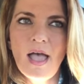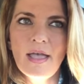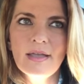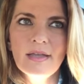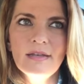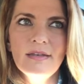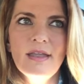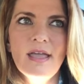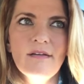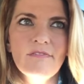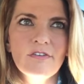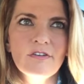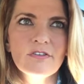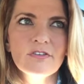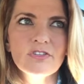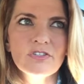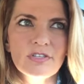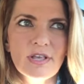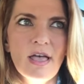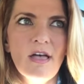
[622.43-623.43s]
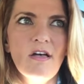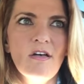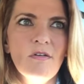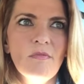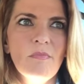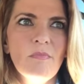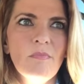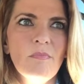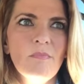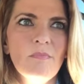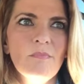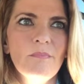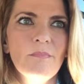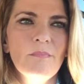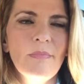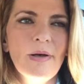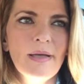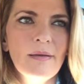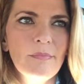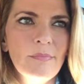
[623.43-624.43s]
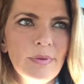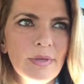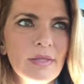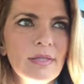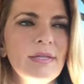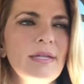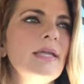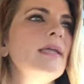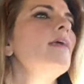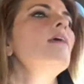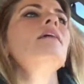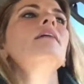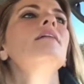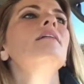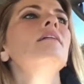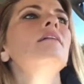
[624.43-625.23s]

could never sell my ability